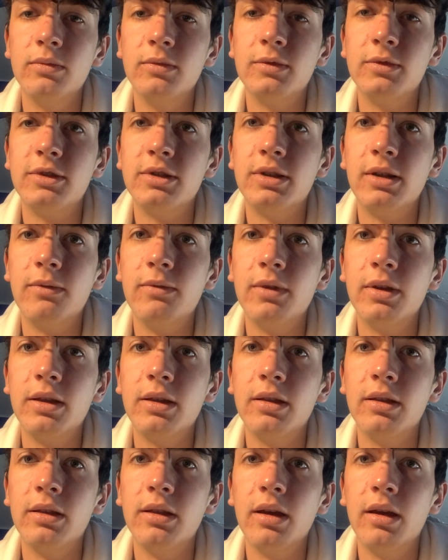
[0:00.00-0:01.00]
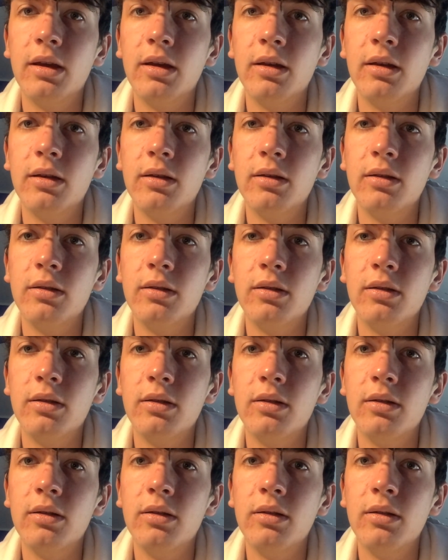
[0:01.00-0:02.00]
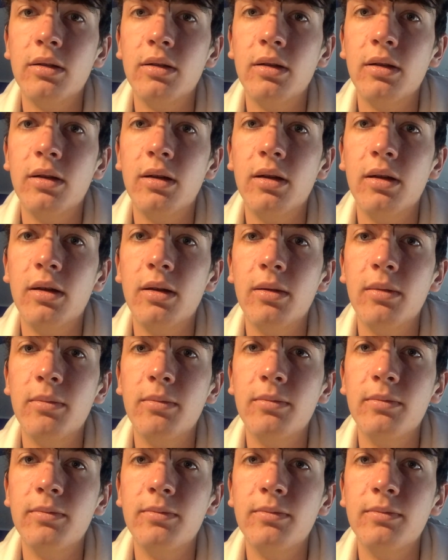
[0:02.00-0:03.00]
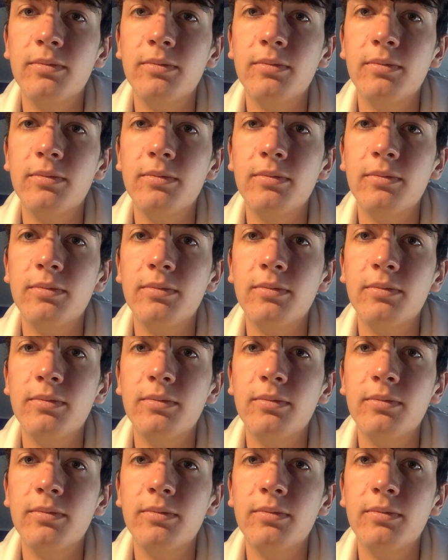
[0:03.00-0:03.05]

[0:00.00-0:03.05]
stuff like that. And